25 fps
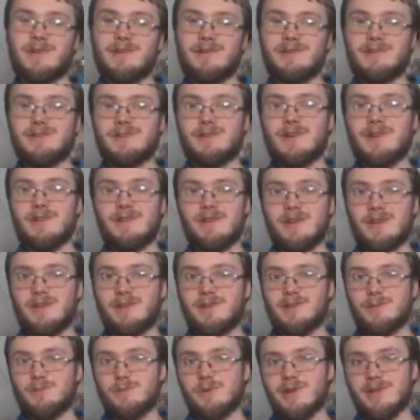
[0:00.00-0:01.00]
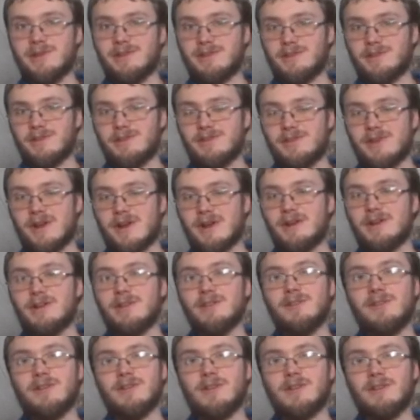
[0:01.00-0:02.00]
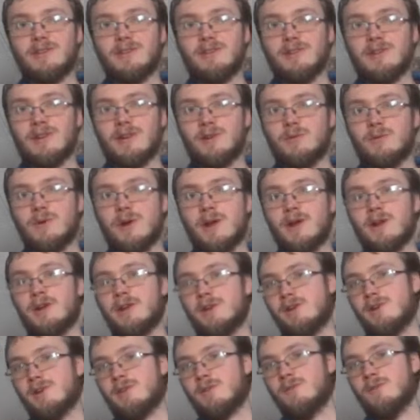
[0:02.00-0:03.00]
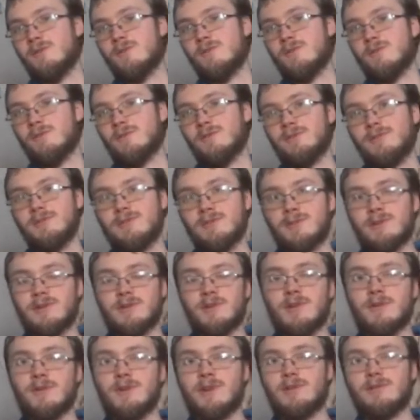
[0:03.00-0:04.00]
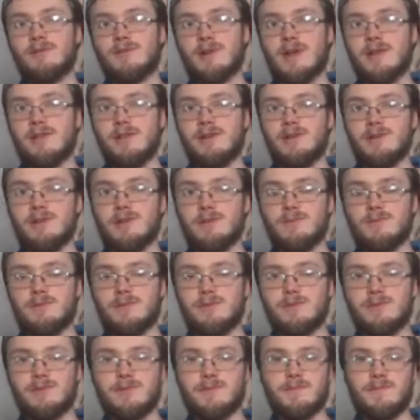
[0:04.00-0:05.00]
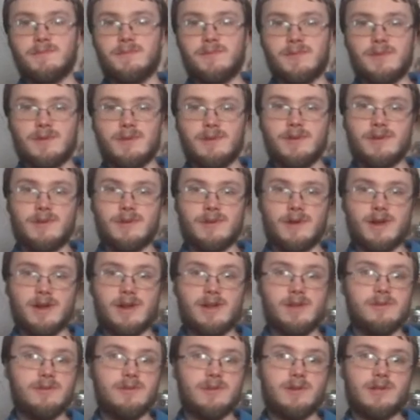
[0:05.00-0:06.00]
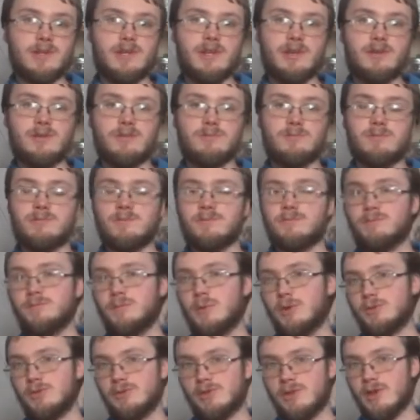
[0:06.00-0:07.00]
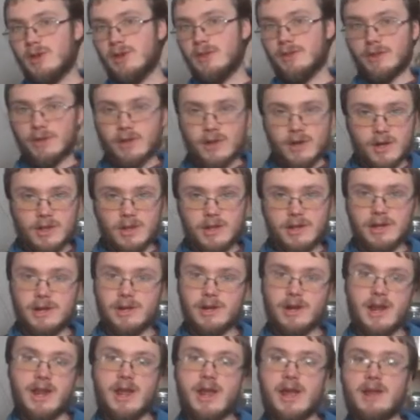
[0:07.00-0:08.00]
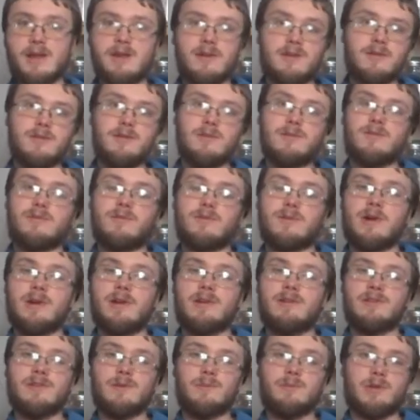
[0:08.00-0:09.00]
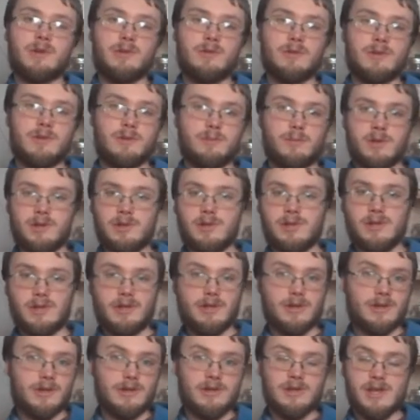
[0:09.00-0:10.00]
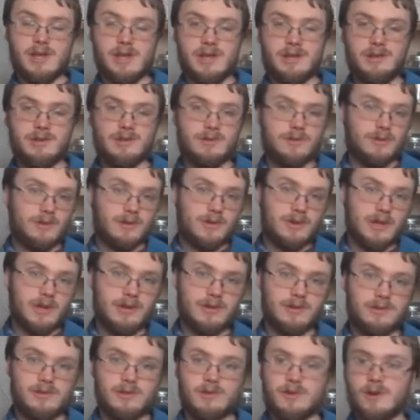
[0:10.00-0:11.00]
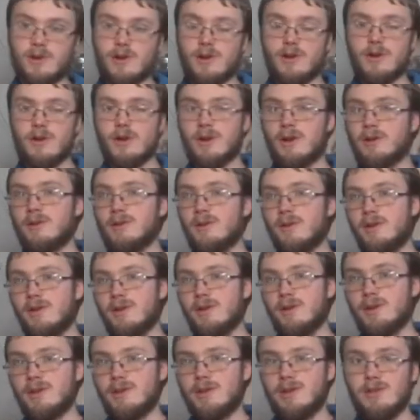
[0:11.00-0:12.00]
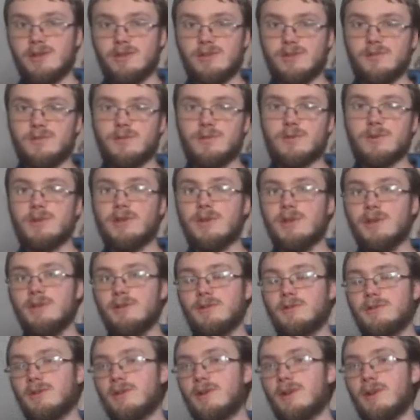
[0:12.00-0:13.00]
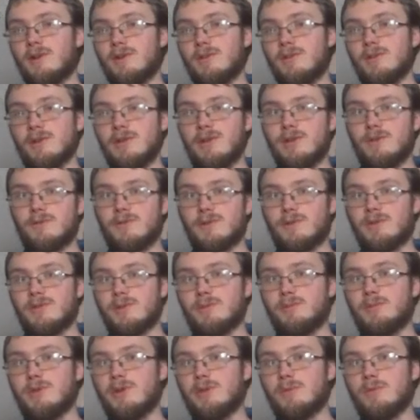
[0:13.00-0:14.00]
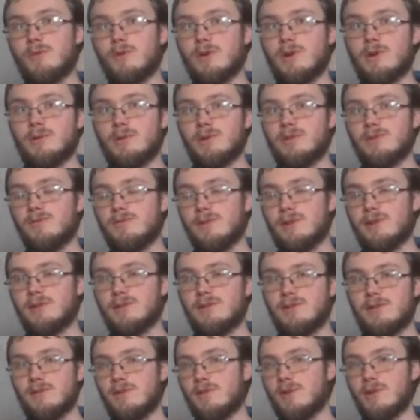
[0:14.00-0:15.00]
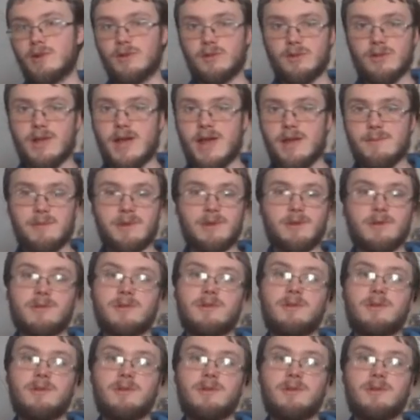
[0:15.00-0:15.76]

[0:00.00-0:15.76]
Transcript: So I think the place to start is to consider, what are your goals in growing dry legumes? Are you looking mostly on the culinary end for something with a particular taste or texture or ease of cooking? Are you looking for something more which fits your climate?